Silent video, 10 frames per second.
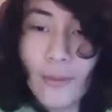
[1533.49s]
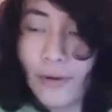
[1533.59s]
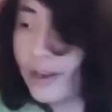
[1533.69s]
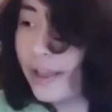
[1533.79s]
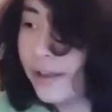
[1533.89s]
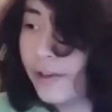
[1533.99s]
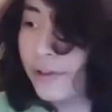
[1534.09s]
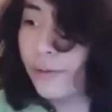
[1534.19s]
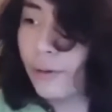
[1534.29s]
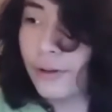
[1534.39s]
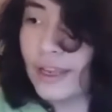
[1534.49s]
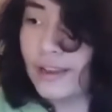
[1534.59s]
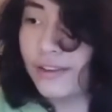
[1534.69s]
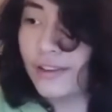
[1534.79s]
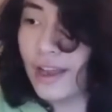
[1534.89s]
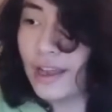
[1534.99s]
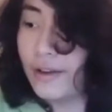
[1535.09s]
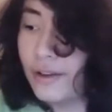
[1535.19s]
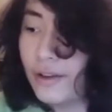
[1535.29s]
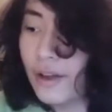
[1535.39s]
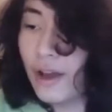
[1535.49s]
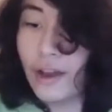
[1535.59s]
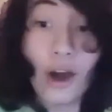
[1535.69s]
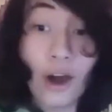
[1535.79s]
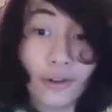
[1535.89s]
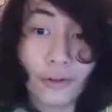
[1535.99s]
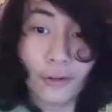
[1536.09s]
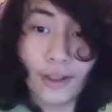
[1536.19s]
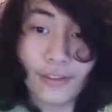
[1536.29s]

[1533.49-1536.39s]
Putting a controller inside a console